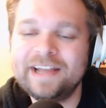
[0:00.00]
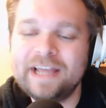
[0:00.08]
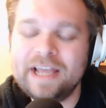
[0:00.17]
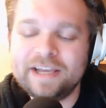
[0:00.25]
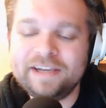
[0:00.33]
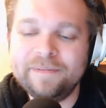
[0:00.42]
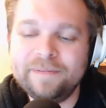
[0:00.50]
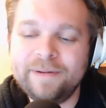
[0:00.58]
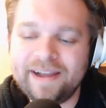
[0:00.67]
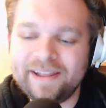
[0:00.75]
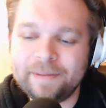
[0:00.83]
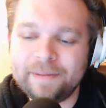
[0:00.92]
You
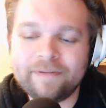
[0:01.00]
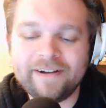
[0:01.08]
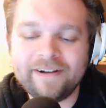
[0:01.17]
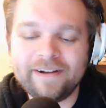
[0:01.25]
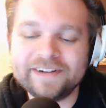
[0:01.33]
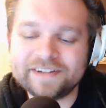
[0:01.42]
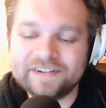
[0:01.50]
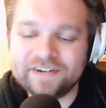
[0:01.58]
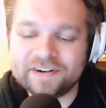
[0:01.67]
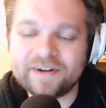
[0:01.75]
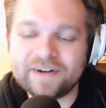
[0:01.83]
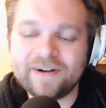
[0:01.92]
pile up projects in
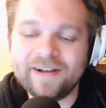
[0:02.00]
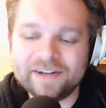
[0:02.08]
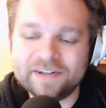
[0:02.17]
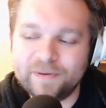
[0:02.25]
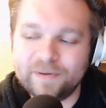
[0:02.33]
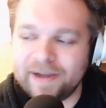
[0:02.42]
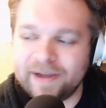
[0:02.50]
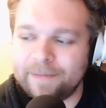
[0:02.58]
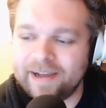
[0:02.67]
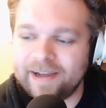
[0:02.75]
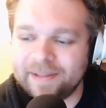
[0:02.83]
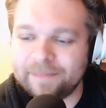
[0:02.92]
your garage the way I
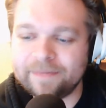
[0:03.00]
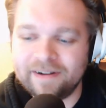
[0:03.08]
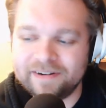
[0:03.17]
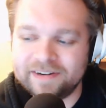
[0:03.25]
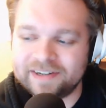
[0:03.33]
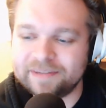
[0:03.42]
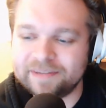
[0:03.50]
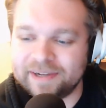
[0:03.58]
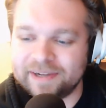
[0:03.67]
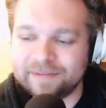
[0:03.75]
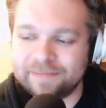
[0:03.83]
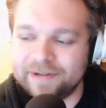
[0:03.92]
pile up projects on my
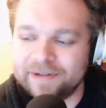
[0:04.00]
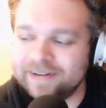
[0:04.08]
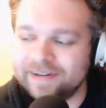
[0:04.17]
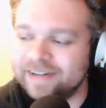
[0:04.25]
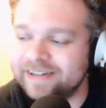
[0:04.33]
computer.